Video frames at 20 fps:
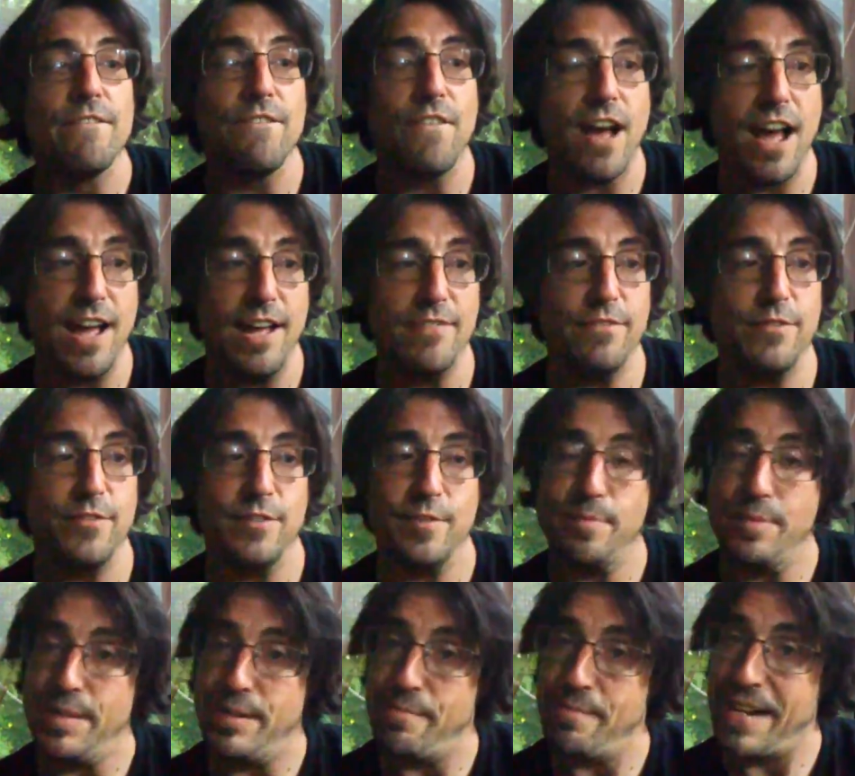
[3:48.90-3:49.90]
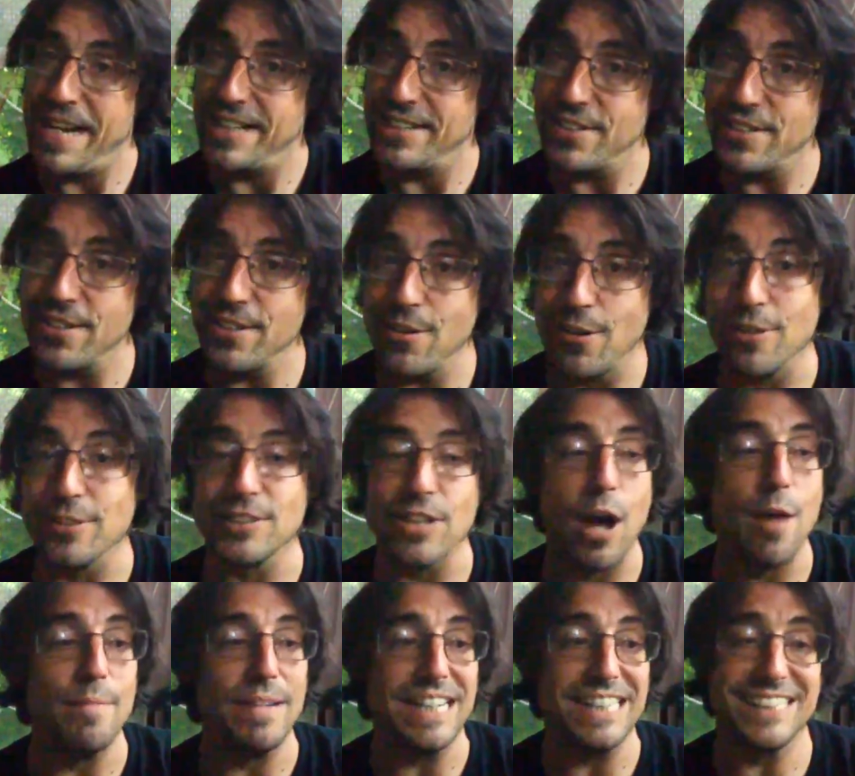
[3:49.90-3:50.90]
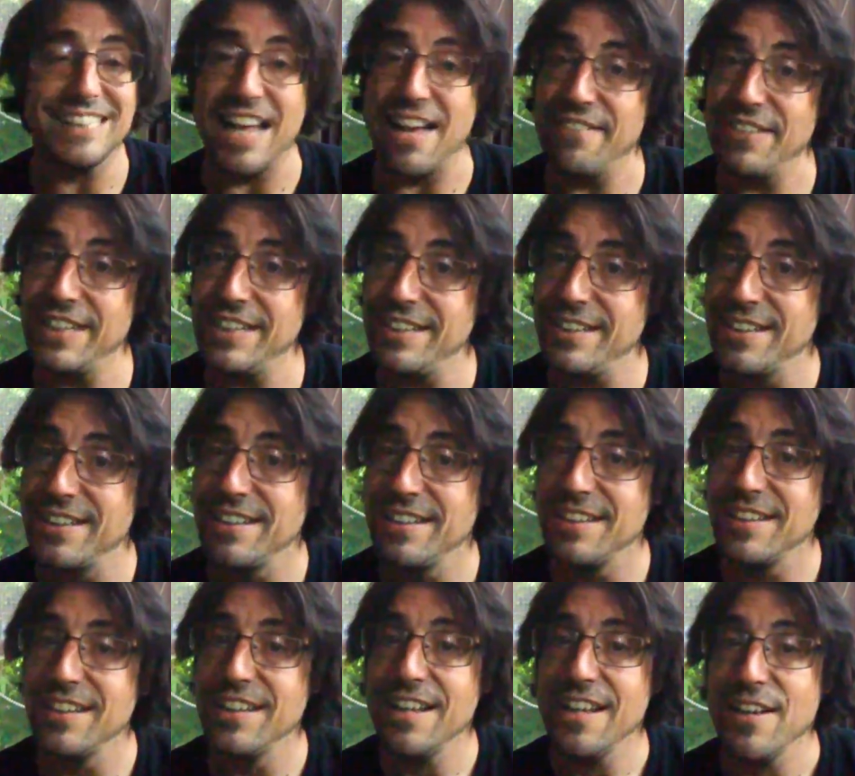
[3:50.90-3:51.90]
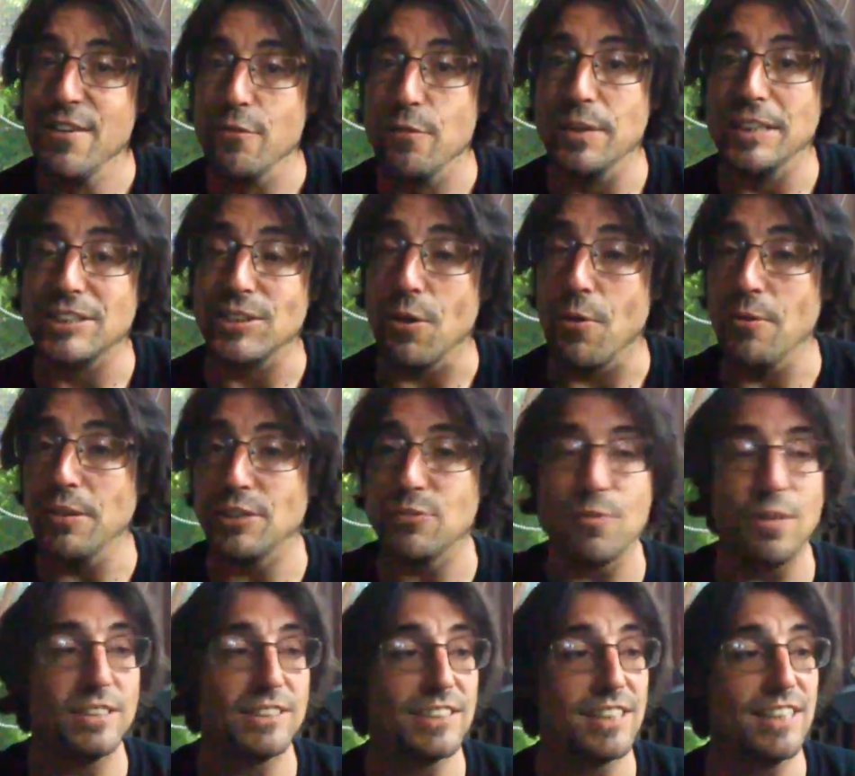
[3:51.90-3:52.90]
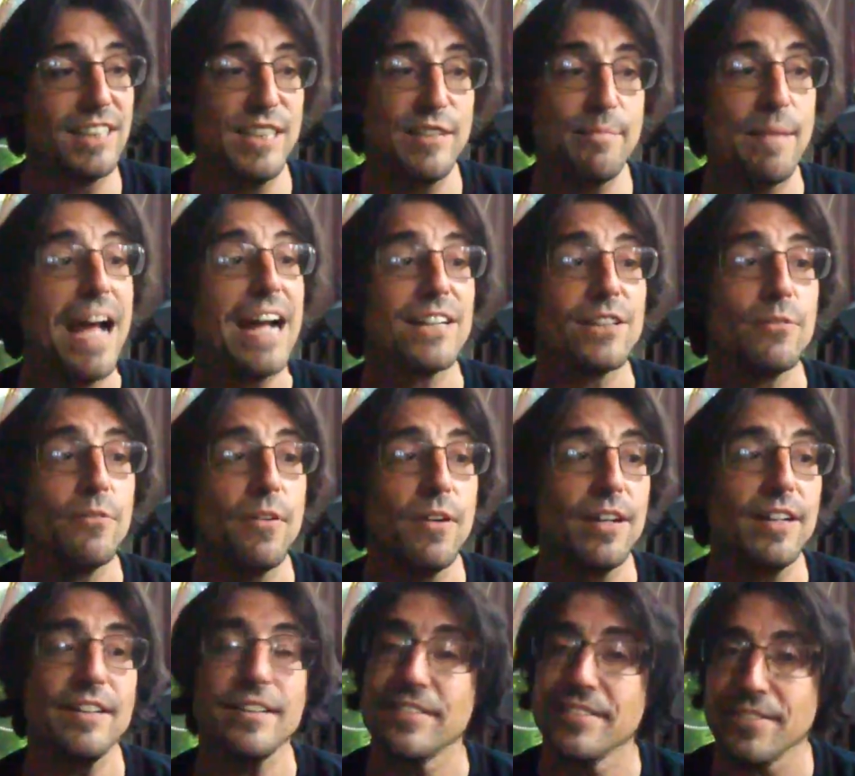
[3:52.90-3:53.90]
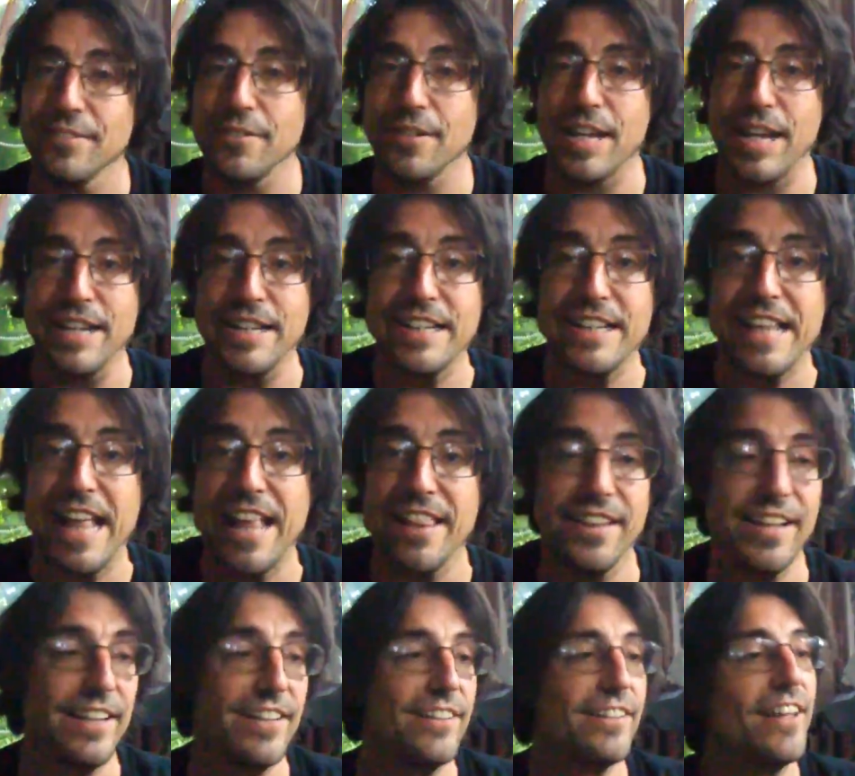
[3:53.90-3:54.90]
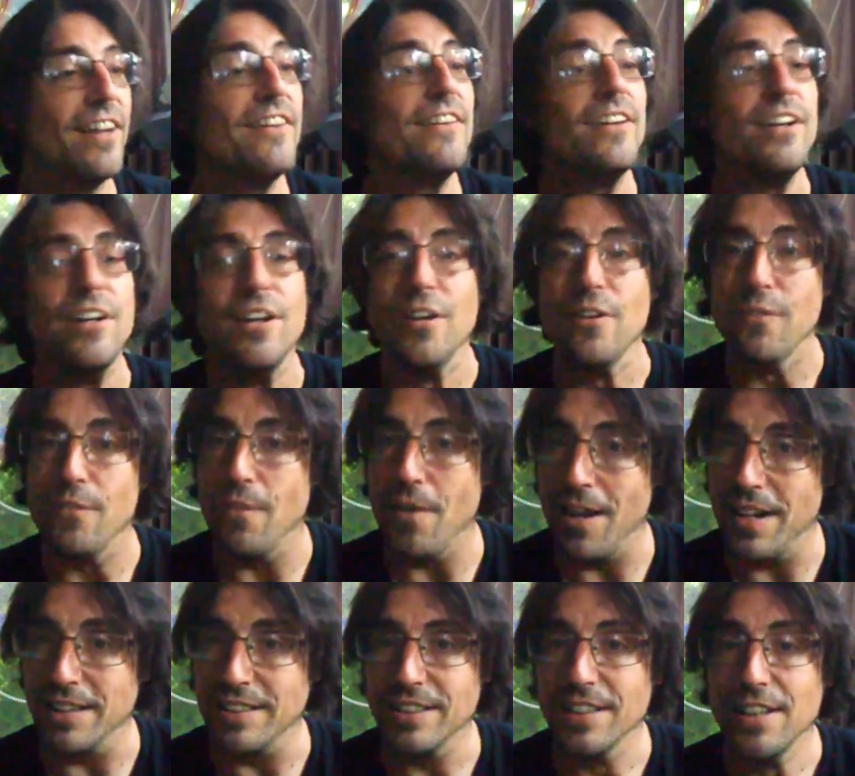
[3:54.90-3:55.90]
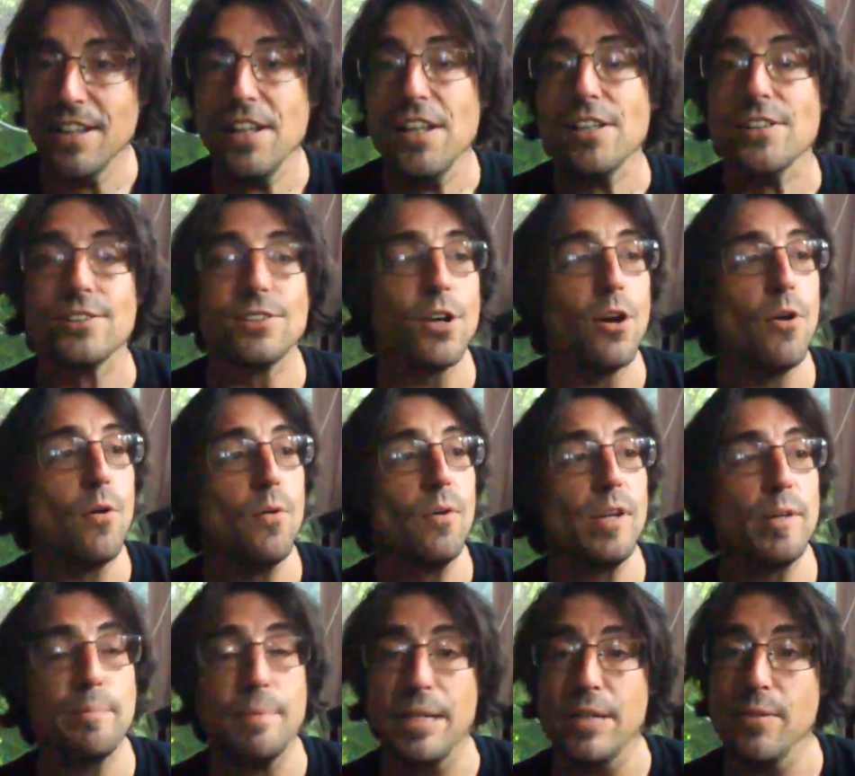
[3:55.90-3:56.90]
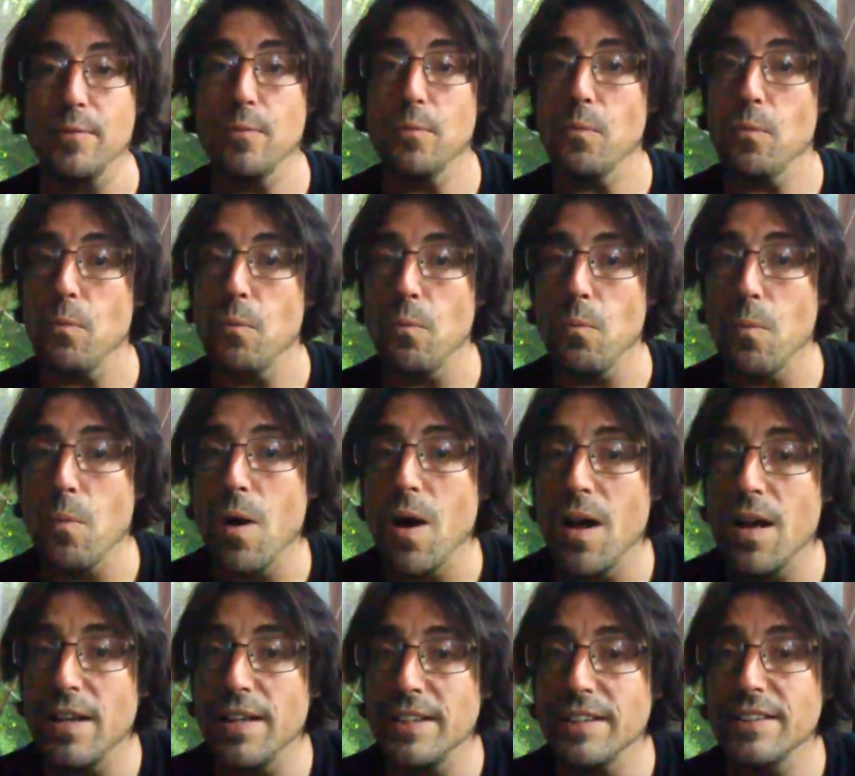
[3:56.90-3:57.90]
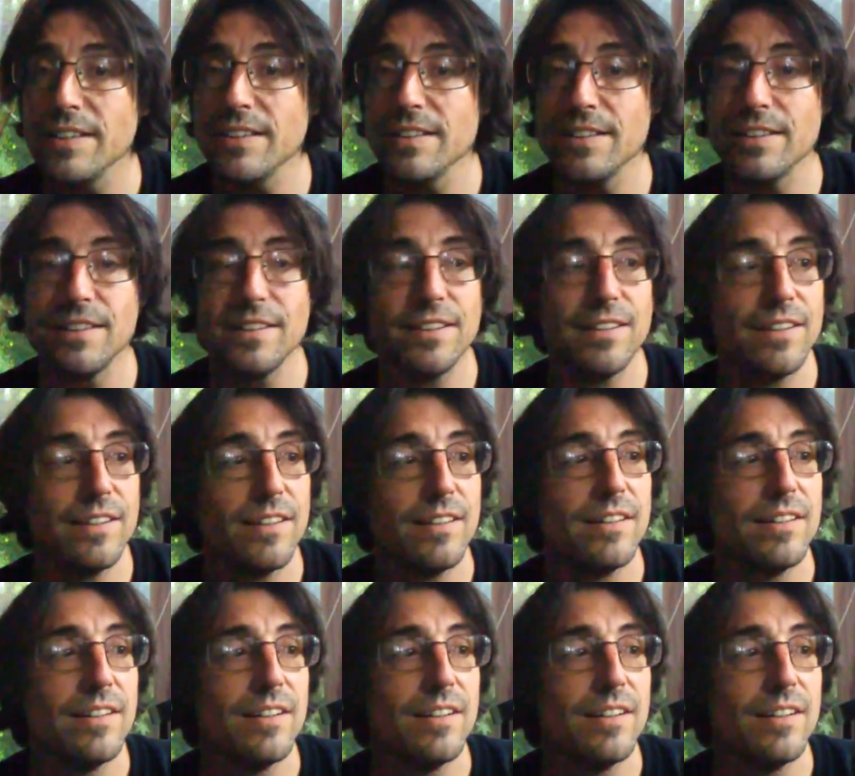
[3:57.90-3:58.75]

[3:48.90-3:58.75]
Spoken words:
5 would be major or dominant 7, which always wants to lead back to 1. We'll get into that later though. 1. So it'd be 1,